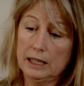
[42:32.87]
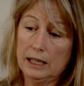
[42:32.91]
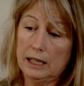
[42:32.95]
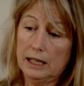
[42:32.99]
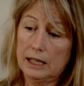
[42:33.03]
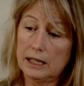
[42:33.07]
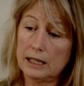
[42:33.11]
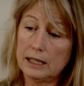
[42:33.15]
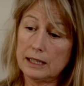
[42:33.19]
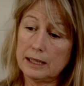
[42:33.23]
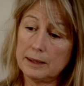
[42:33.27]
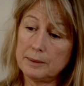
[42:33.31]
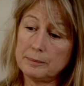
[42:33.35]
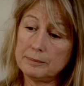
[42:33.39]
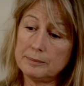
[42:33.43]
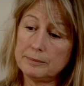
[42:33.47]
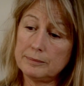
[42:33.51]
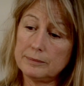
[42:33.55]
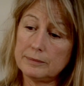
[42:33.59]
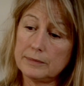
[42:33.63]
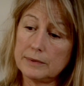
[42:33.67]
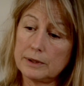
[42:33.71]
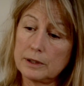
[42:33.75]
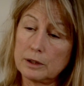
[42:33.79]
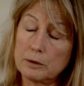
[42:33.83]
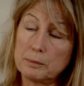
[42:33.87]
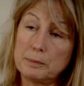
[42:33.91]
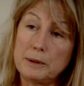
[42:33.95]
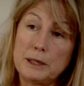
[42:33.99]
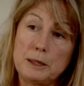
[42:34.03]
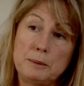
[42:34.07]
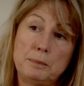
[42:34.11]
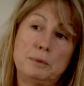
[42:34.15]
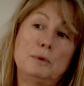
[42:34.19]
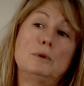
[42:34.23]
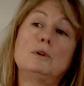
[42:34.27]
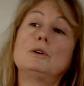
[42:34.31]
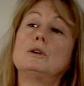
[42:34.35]
young
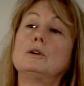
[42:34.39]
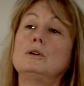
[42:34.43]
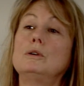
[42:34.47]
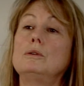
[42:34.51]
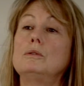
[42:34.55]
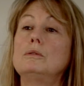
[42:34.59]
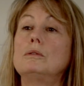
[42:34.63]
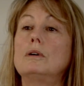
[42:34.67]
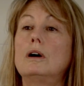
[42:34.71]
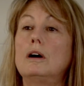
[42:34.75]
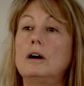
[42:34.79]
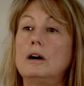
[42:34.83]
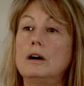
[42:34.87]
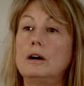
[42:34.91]
people who